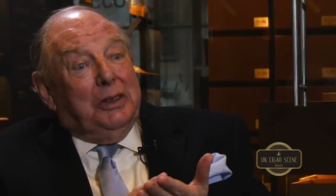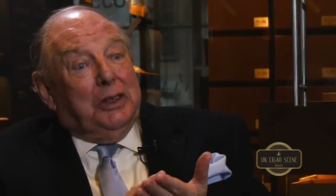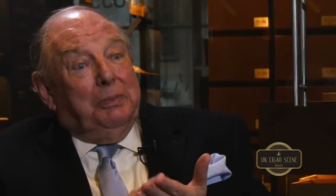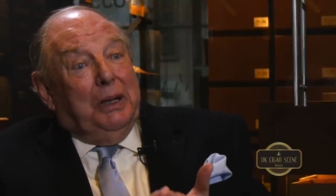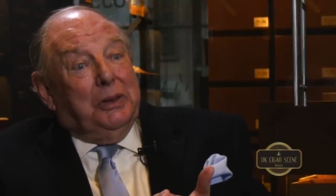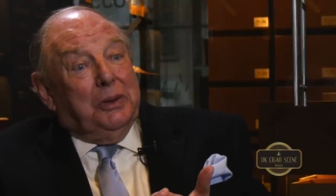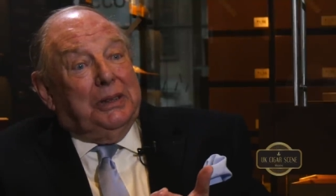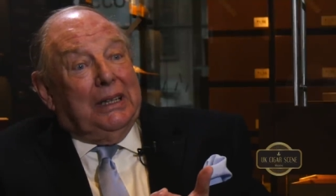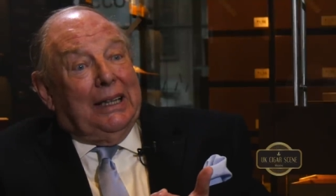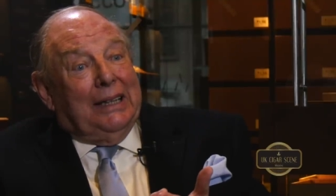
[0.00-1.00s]
was a special
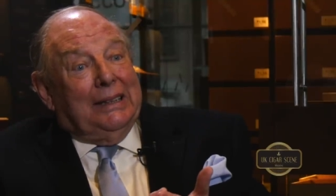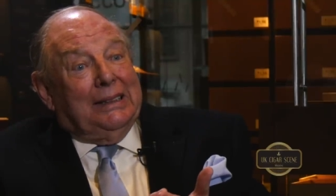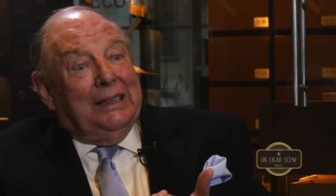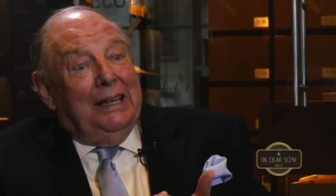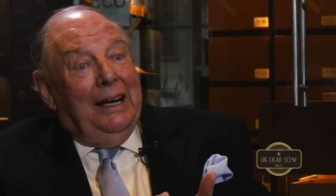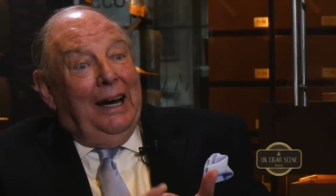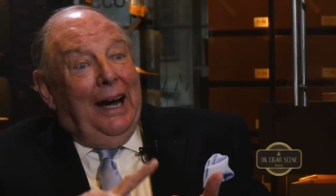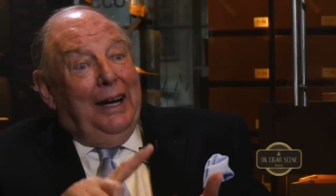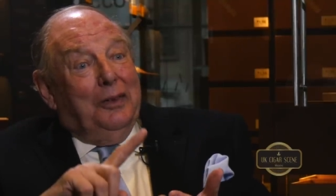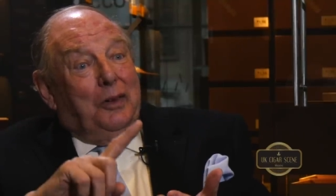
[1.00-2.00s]
size. Right.
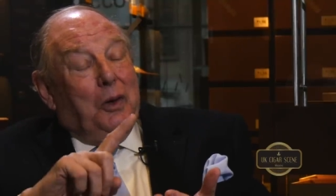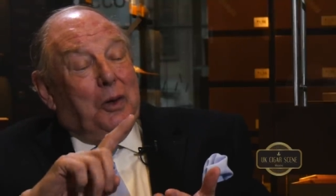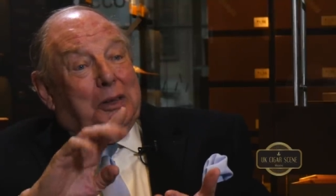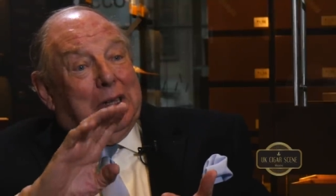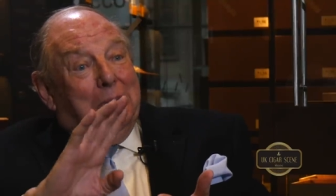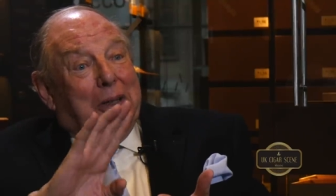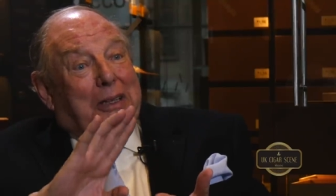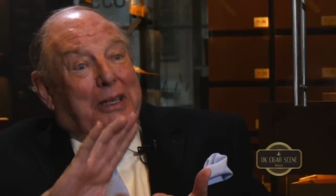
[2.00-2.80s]
And of course, it was